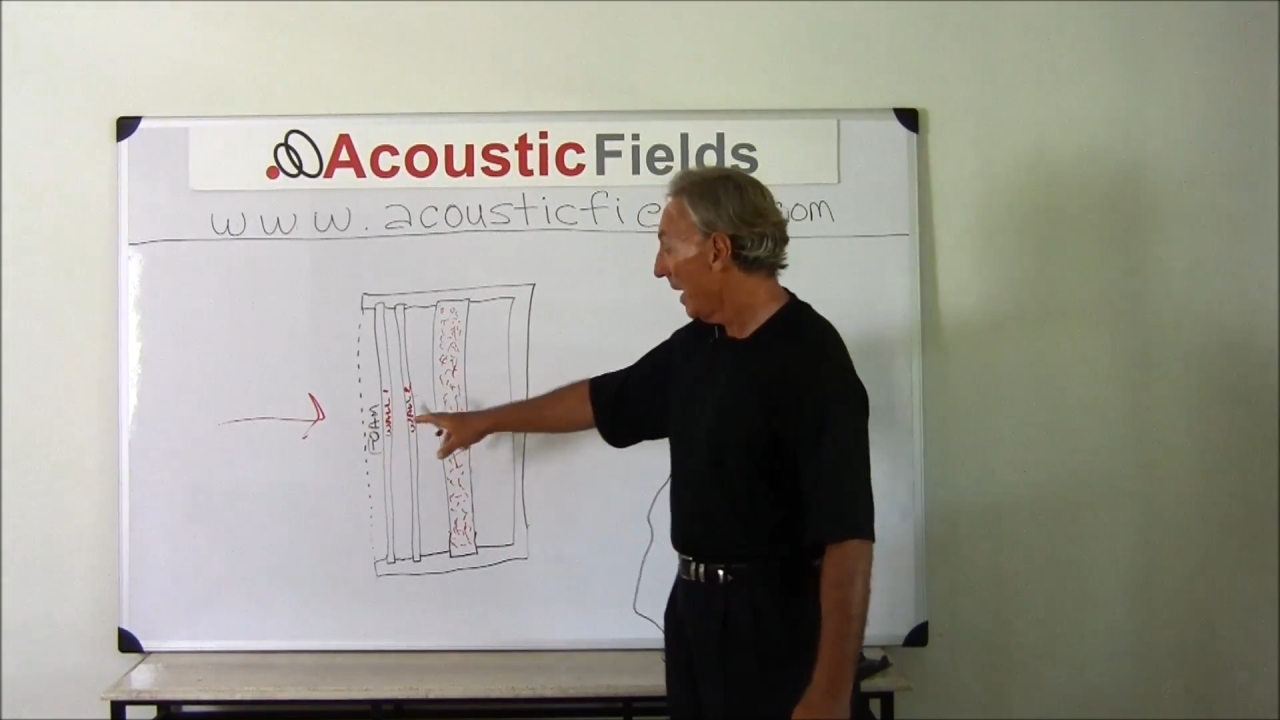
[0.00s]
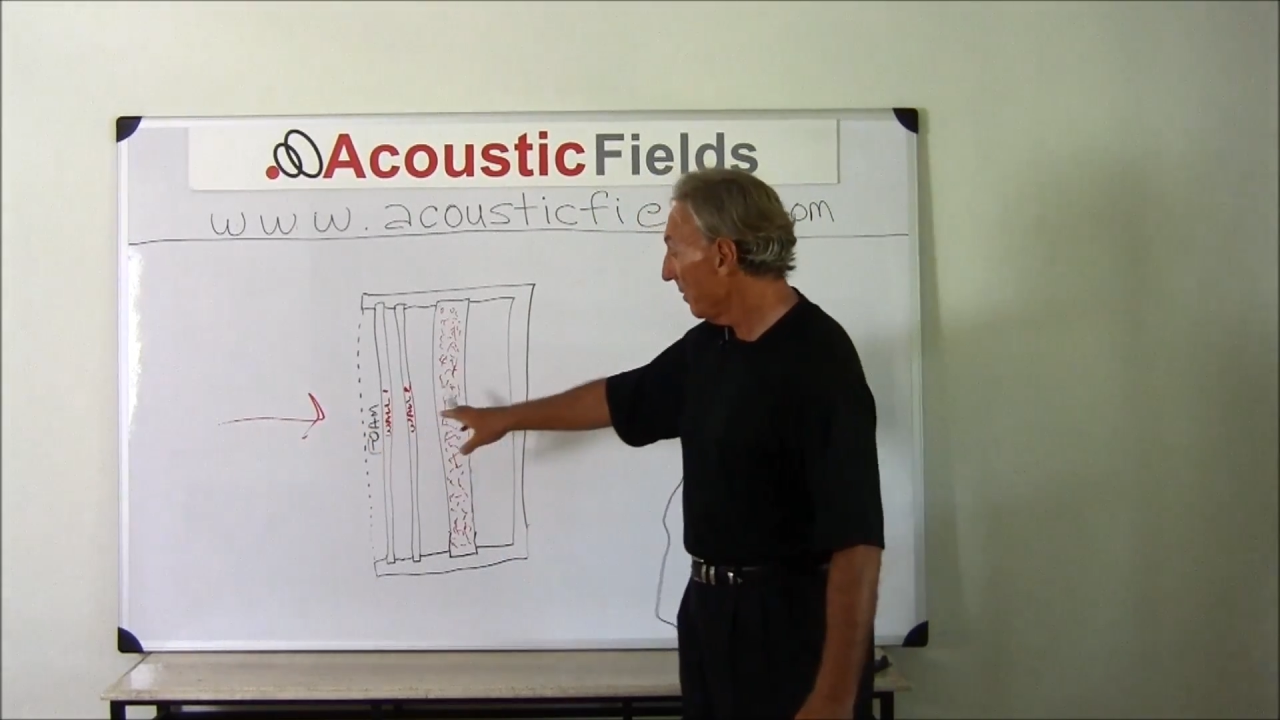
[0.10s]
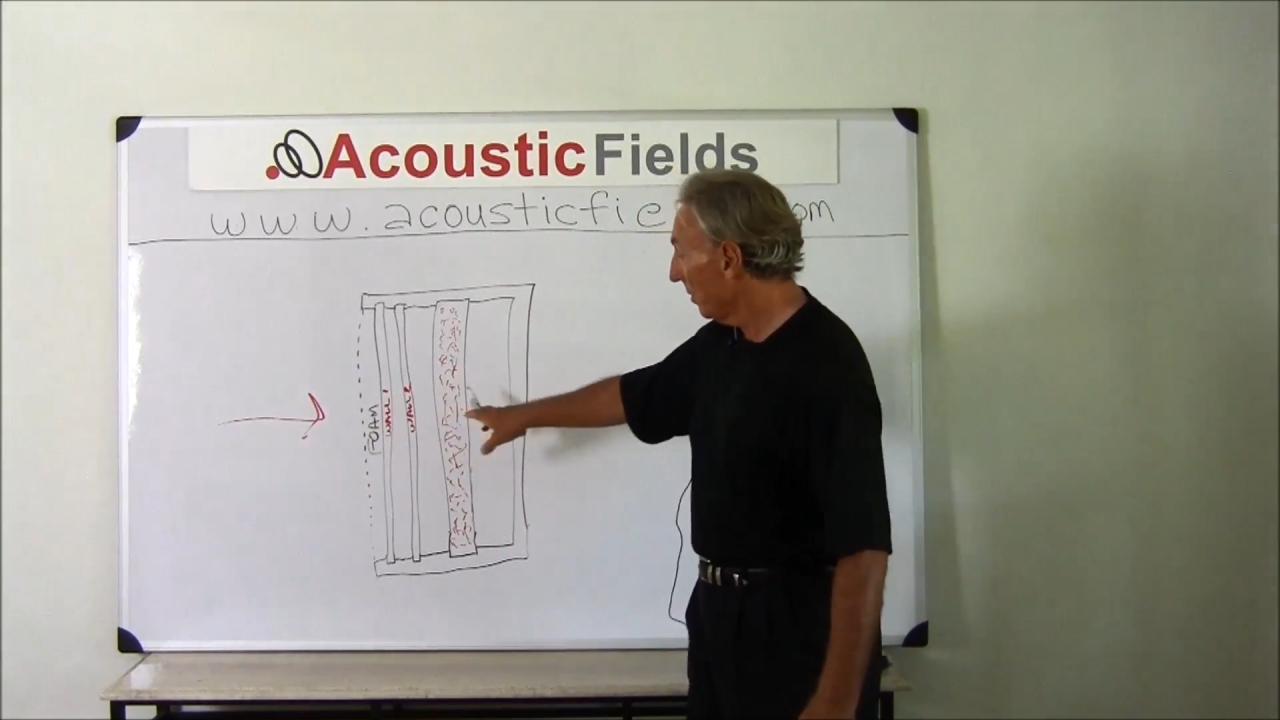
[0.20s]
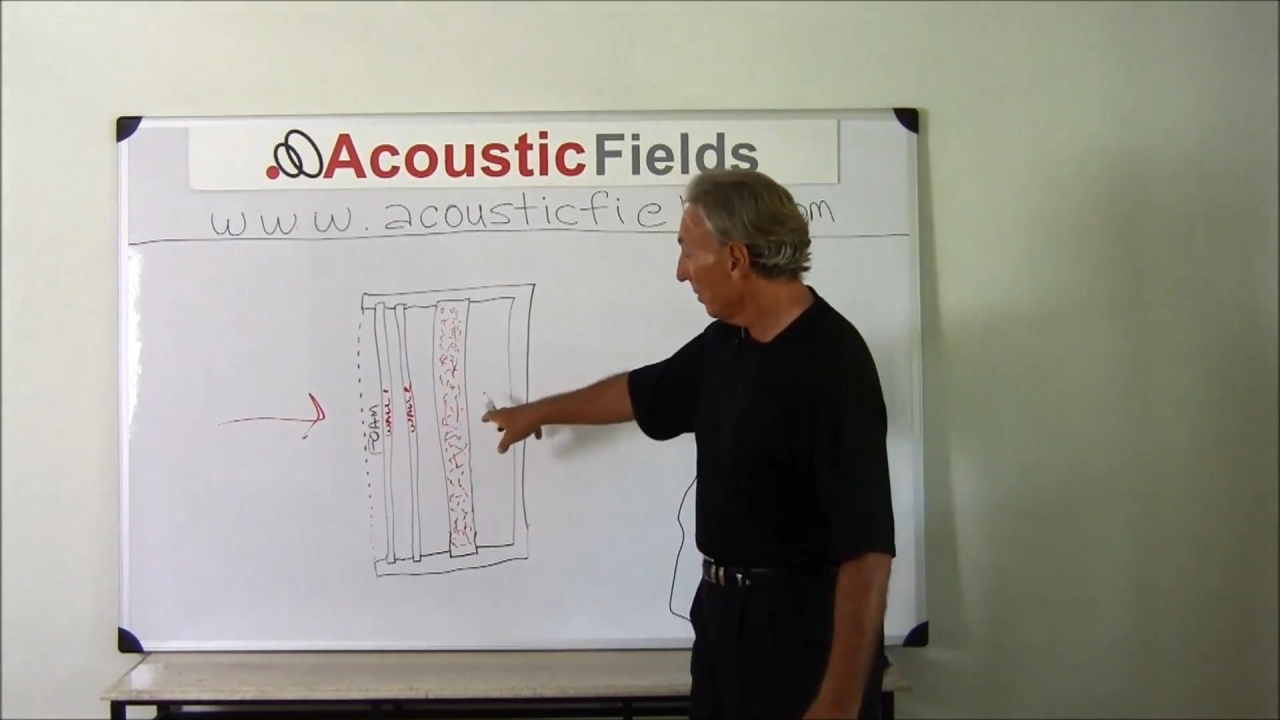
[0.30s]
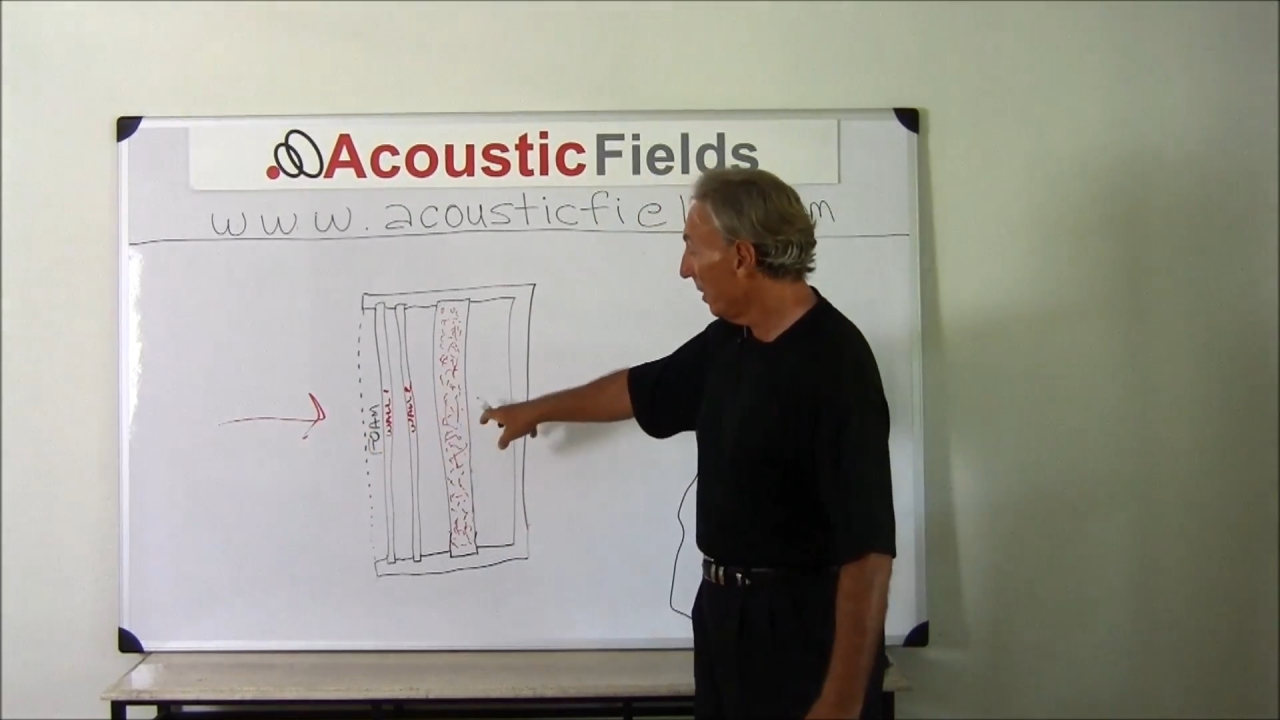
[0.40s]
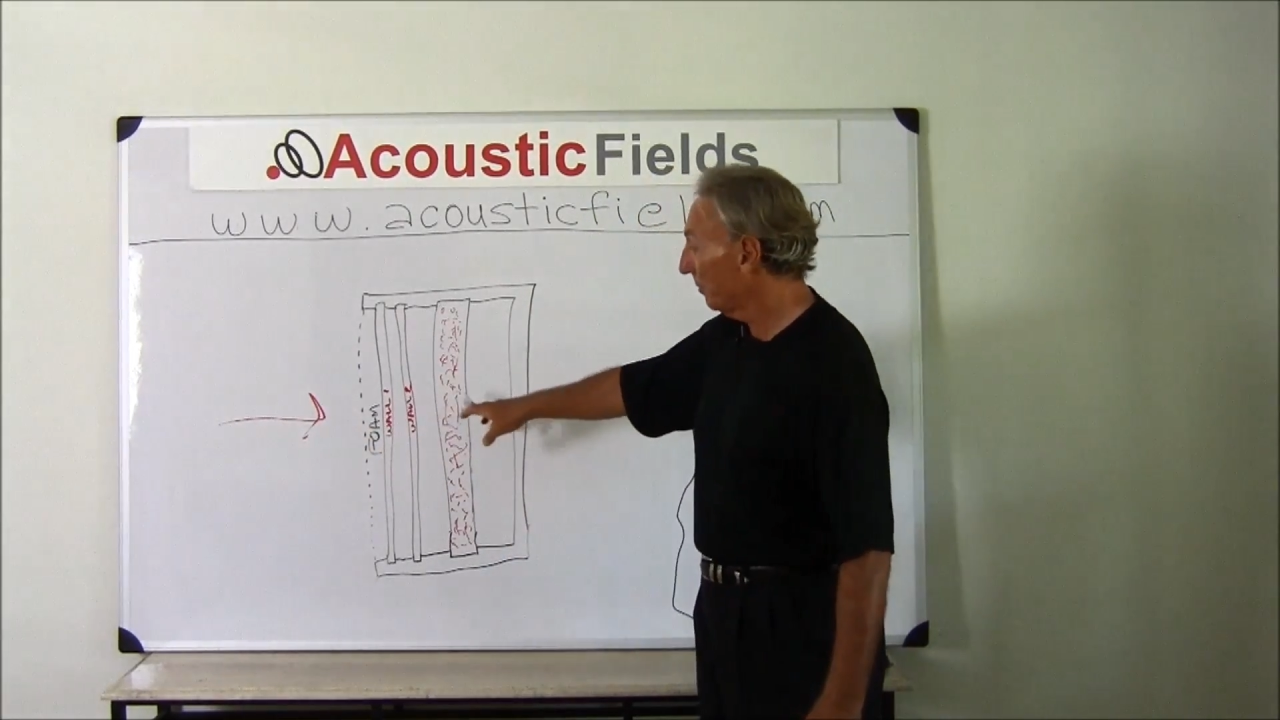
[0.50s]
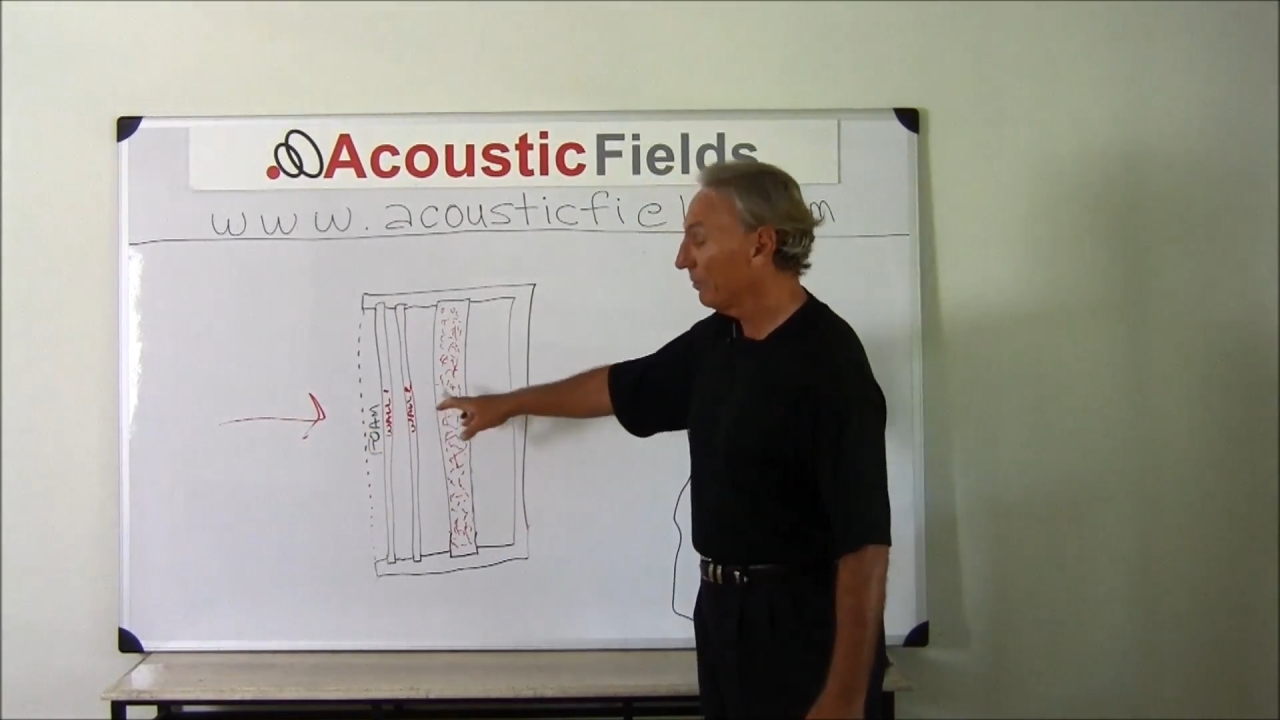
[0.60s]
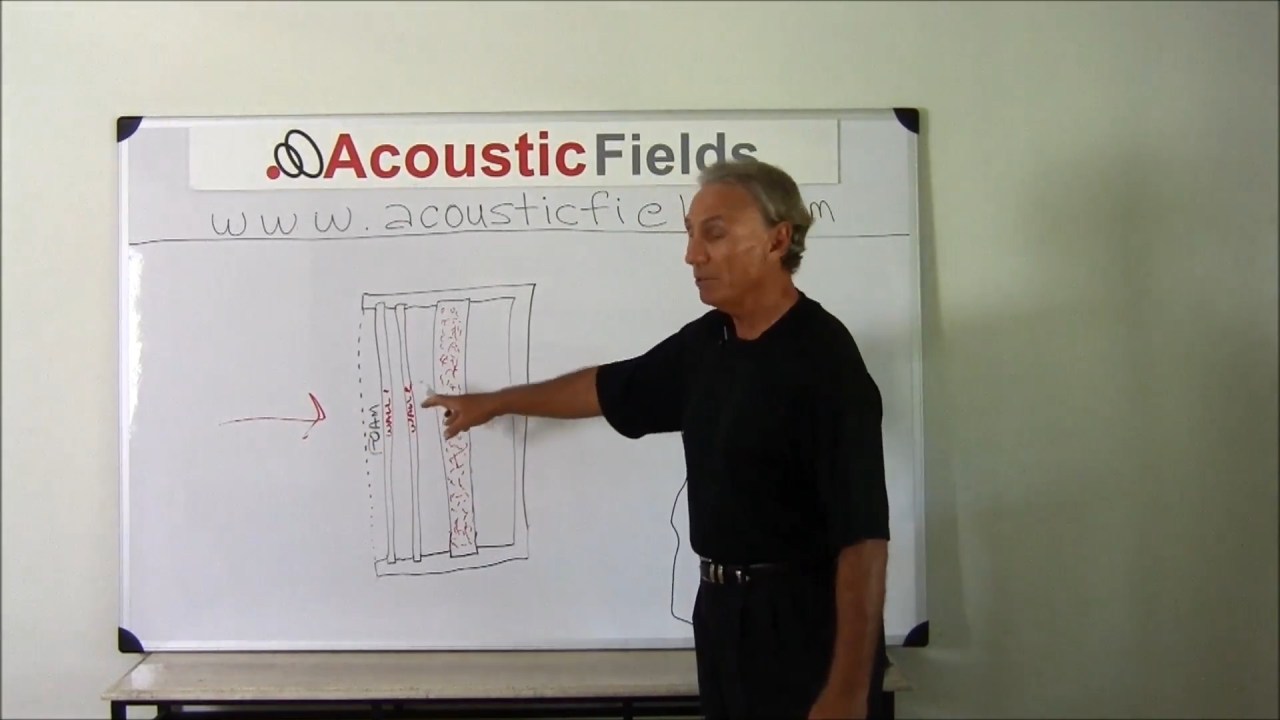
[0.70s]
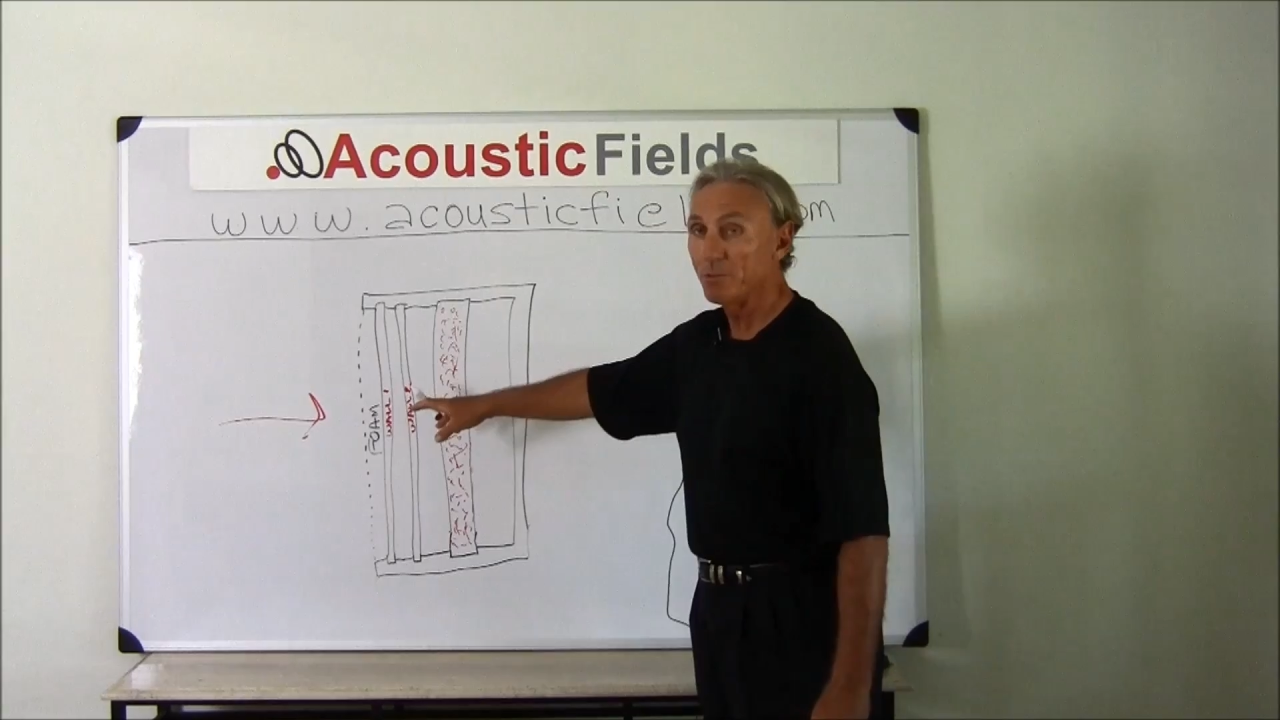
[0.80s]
And you can also